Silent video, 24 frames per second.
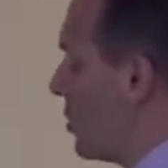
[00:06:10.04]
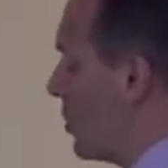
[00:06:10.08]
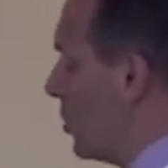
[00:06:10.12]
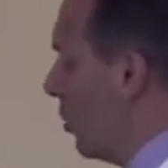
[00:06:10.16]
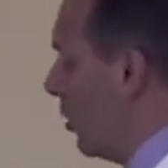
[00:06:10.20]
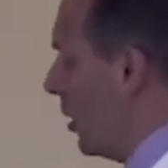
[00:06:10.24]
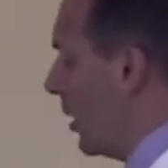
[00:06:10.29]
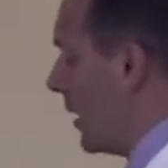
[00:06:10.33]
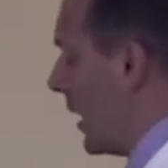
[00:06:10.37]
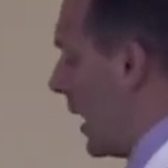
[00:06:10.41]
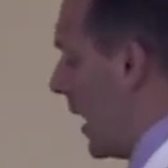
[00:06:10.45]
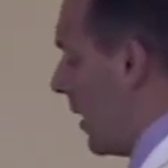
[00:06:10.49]

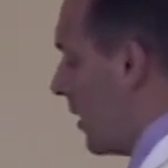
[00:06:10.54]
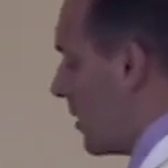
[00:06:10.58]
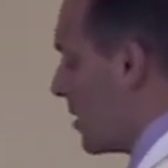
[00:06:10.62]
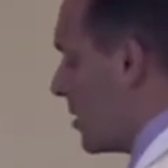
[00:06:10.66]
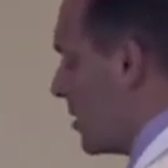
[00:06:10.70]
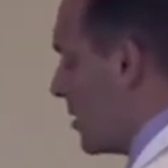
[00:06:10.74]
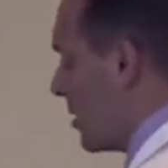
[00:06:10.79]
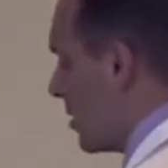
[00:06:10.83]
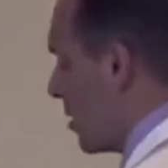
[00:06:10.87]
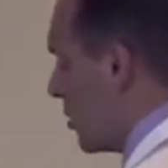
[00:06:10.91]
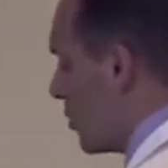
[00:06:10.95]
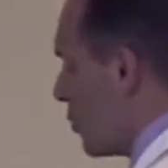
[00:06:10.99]
Stool
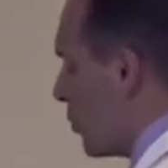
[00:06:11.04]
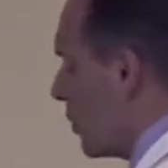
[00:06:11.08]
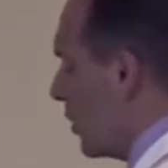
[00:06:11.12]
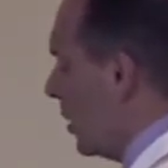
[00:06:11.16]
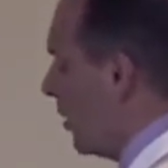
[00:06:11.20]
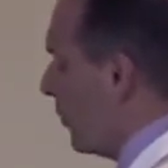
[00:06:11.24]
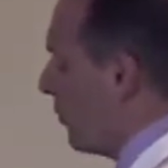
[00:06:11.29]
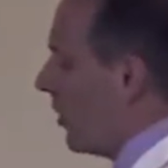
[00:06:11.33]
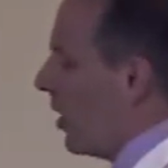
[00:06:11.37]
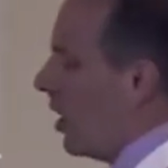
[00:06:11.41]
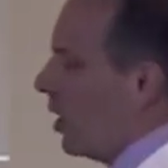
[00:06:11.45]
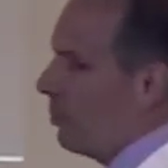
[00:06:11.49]
analysis is
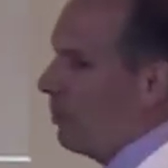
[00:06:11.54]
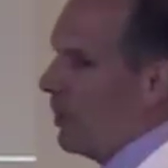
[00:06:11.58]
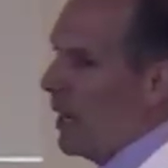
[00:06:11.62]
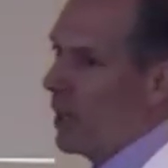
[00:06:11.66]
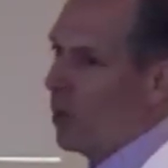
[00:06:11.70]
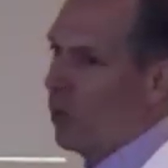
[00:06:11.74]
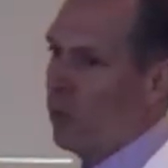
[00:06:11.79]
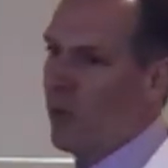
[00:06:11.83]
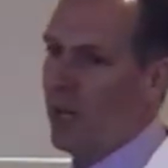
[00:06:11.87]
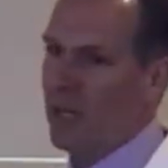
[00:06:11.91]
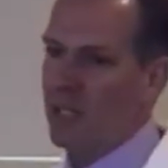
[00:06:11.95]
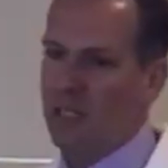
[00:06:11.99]
really fallen
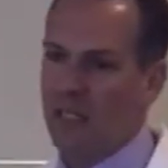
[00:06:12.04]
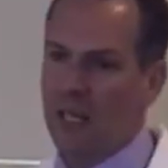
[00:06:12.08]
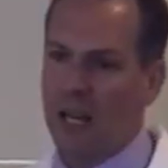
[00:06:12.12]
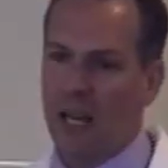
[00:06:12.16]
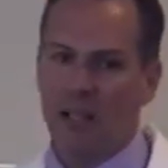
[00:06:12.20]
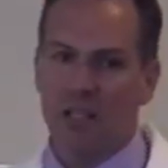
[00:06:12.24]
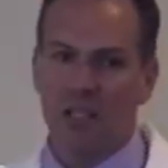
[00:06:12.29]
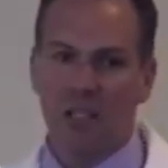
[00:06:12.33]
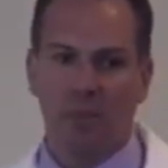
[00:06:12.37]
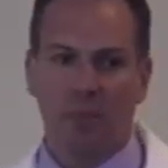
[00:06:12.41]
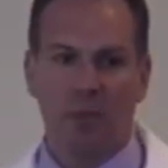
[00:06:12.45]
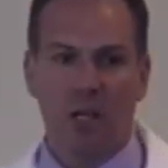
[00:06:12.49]
by the
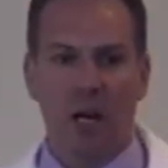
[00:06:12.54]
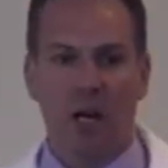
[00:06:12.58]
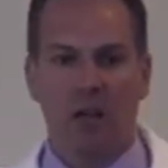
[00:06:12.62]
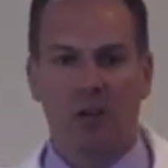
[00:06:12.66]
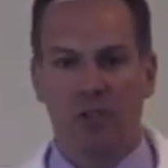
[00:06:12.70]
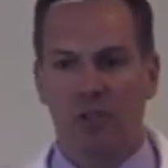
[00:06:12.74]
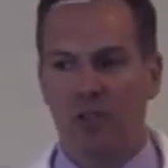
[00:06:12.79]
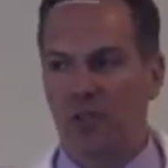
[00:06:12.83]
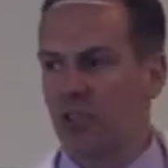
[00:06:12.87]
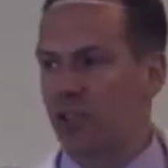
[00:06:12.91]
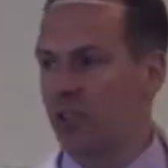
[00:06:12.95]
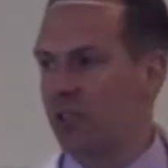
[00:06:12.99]
wayside. Some
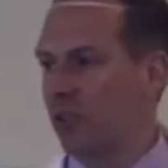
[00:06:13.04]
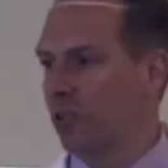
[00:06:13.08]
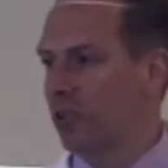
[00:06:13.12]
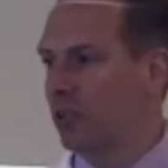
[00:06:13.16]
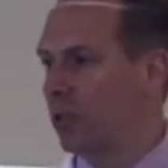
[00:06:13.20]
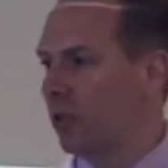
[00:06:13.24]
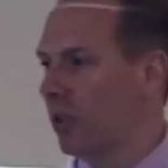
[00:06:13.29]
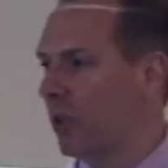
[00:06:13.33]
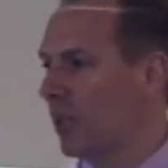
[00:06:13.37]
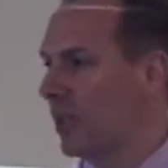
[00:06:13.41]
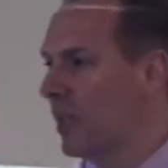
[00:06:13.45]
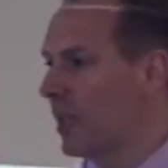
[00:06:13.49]
doctors are still
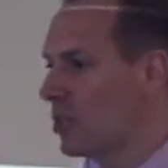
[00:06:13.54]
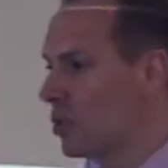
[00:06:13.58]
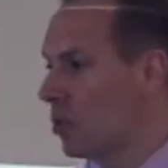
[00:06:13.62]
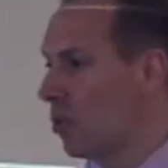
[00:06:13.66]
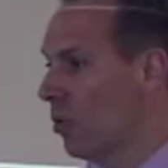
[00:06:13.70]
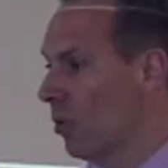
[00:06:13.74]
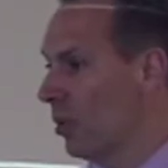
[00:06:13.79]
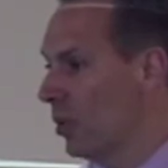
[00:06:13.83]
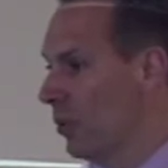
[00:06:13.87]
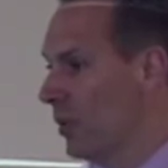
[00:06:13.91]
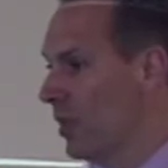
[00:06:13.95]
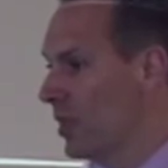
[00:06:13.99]
doing it. That's
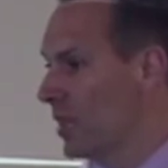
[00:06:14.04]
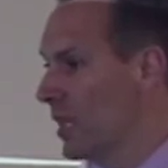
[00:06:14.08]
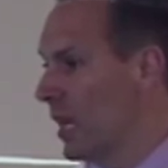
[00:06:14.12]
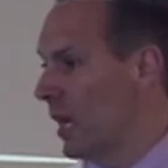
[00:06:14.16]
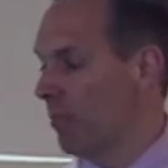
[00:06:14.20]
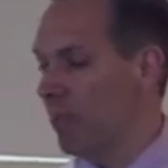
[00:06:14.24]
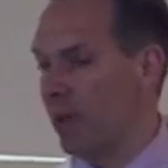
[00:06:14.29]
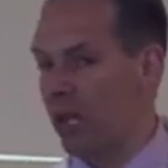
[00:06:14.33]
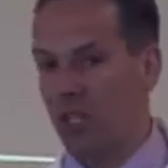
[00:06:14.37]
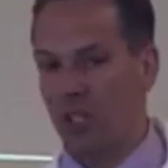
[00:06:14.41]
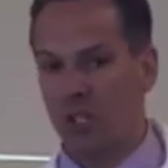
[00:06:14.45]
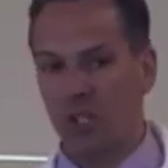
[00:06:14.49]
the only reason
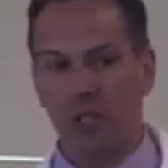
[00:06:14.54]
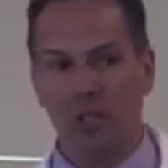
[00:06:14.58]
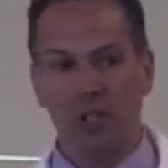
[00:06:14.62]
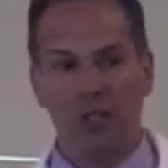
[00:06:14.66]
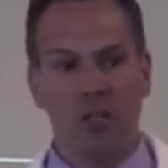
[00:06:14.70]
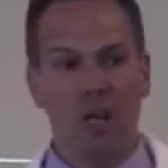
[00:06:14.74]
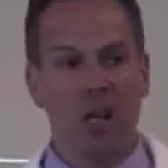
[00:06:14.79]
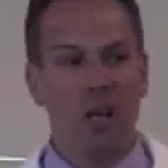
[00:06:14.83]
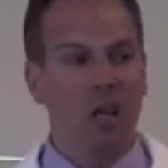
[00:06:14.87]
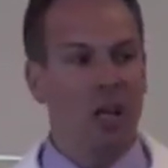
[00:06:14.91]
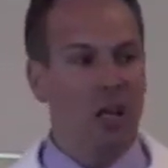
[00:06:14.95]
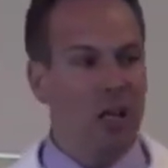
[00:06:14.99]
I mention
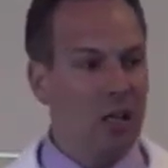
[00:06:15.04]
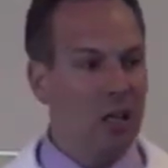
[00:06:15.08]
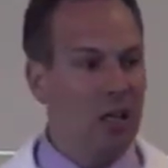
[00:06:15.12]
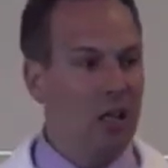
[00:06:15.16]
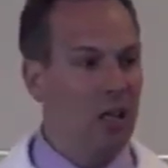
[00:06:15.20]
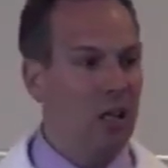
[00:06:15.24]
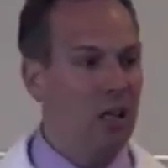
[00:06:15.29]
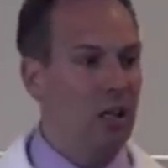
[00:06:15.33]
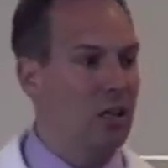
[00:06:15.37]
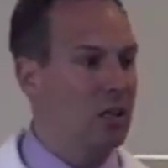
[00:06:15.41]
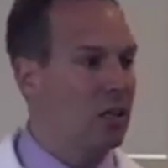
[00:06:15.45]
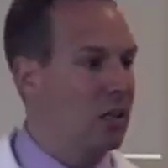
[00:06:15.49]
it.
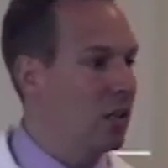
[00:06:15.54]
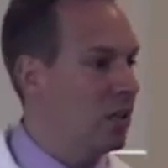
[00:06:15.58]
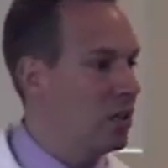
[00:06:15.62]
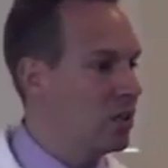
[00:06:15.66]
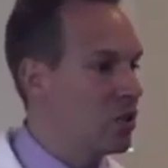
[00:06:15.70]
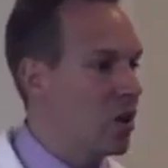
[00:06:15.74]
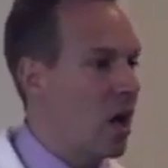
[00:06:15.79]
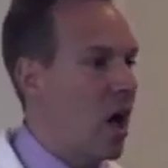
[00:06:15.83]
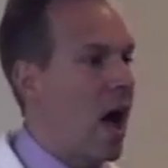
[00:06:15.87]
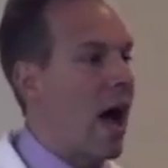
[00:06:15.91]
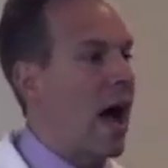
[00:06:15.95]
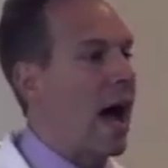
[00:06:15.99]
It
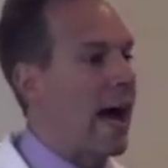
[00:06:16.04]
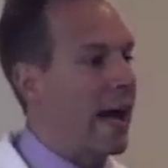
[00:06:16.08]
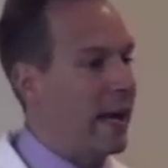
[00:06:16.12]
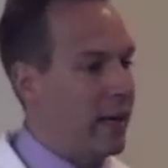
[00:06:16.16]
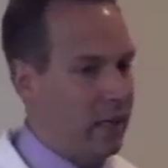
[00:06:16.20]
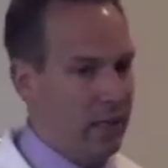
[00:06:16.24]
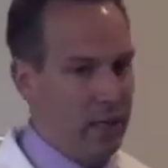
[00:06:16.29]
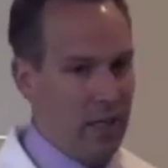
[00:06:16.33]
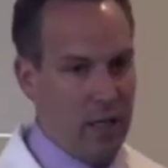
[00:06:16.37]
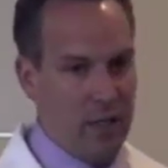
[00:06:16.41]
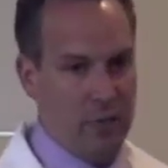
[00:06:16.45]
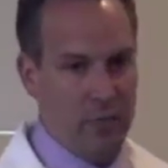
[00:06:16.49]
is
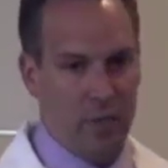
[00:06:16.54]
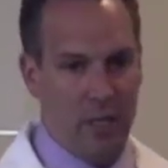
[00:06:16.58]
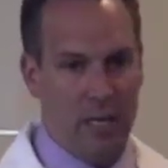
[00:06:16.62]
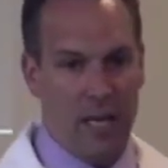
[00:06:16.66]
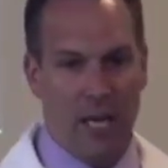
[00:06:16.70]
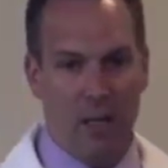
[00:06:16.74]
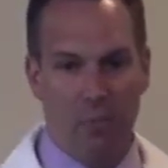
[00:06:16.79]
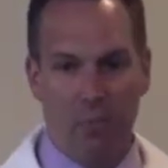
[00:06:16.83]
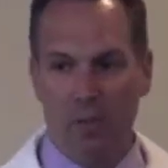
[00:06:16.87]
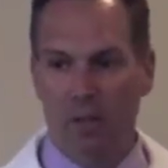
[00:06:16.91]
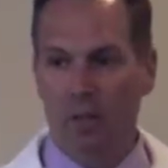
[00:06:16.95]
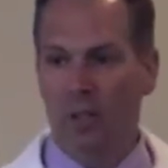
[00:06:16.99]
highly
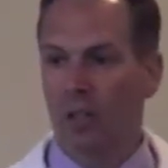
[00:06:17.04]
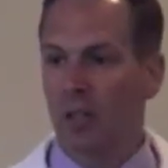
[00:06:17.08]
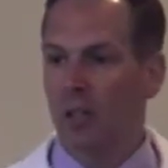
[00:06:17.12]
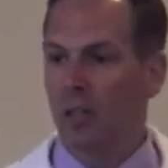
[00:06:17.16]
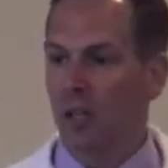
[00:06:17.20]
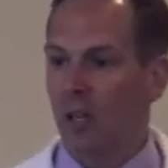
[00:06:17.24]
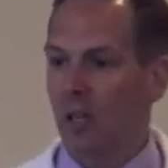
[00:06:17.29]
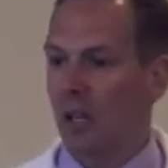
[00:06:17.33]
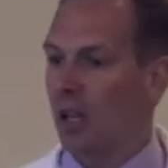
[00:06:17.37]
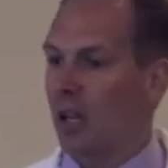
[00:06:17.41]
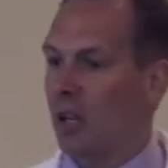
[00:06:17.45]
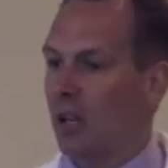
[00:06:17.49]
unreliable
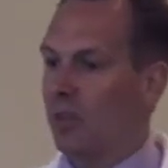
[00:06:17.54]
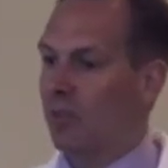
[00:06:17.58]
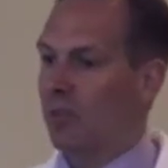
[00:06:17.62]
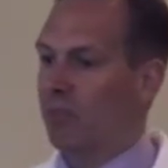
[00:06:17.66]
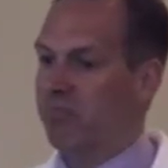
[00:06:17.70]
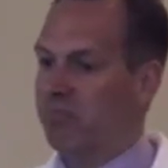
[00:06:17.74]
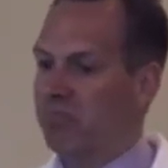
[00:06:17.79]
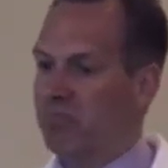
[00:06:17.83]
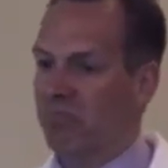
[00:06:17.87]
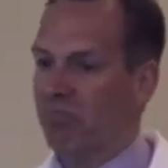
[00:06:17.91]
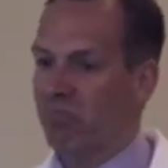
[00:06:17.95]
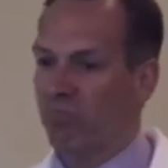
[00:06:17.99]

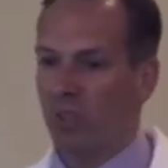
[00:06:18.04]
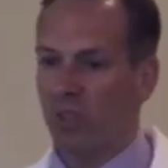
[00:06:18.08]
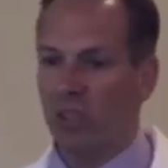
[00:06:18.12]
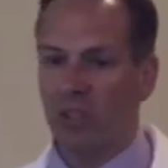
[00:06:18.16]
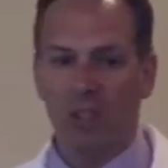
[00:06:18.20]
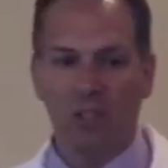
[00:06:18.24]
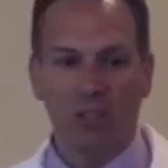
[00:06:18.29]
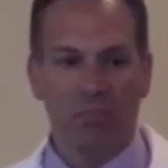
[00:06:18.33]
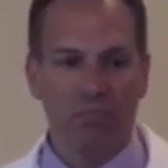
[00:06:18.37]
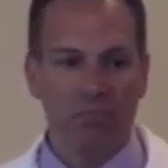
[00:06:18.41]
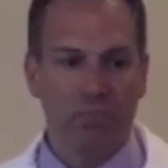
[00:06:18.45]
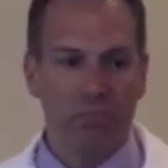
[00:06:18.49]
and
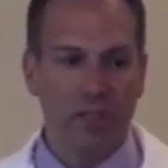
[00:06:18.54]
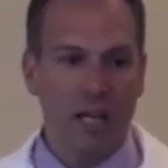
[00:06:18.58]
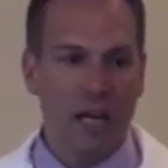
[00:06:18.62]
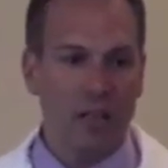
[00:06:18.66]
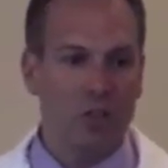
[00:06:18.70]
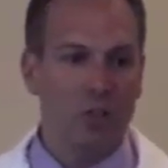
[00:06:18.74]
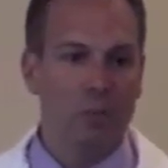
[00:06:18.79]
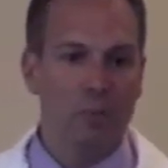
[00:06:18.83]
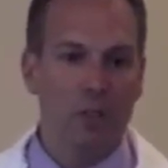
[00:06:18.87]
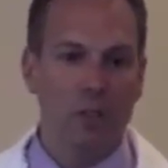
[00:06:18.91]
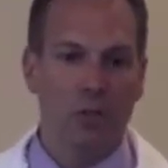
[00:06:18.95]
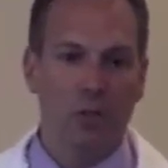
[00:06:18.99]
really
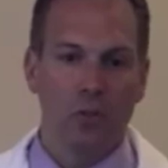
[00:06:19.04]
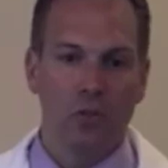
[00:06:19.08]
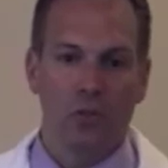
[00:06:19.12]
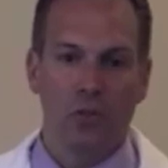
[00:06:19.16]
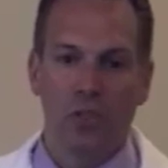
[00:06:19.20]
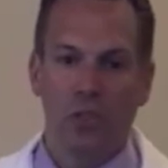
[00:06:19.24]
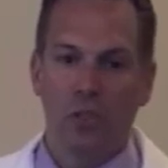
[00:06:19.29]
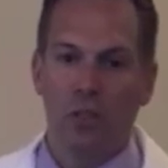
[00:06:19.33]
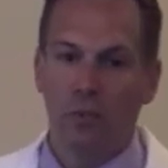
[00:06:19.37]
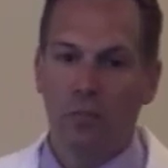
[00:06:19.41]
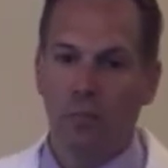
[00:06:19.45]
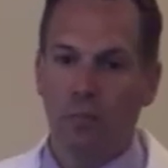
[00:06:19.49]
not to be
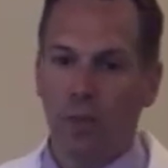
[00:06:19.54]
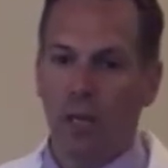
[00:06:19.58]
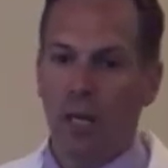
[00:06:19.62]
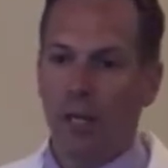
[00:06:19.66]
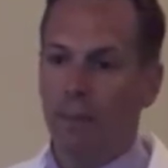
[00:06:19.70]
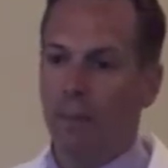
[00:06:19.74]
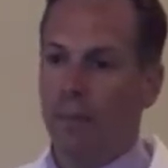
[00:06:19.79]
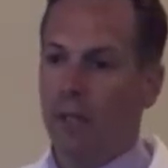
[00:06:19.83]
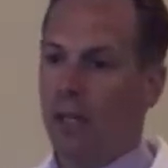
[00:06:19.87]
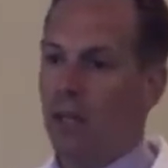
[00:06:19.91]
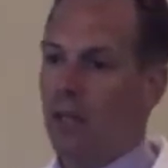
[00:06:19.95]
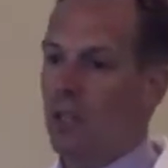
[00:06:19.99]
used.
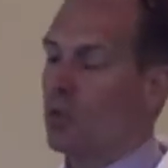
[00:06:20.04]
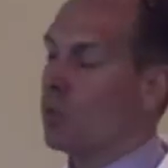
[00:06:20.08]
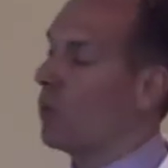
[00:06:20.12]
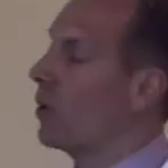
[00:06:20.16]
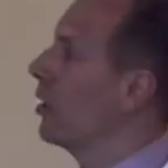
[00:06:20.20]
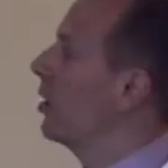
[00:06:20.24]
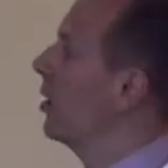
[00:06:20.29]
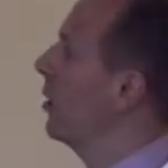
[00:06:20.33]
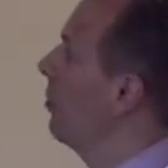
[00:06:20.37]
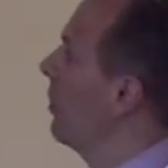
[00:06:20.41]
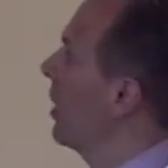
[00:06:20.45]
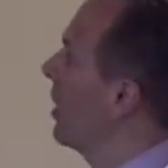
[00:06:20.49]
But it is
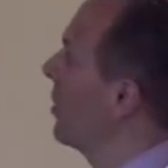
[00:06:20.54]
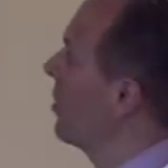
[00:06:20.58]
one of the